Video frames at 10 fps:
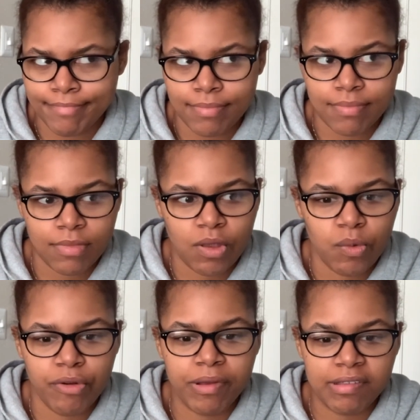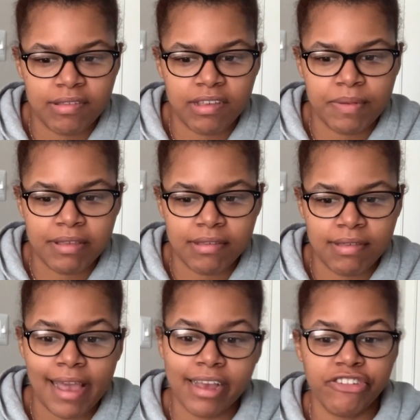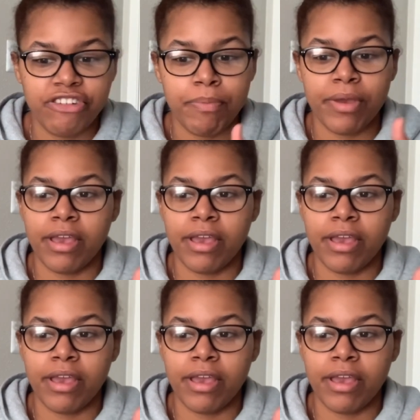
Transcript: What are business expenses? Like shipping,